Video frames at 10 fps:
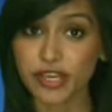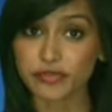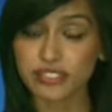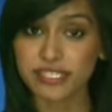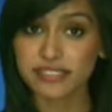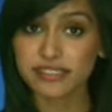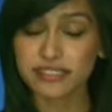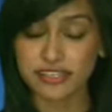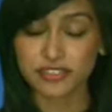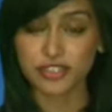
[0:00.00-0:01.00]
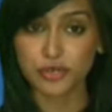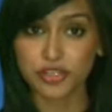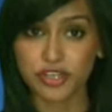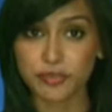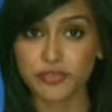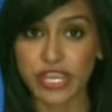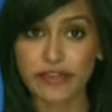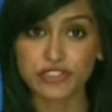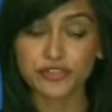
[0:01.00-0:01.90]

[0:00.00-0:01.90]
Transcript: resistance at its 200-day moving average of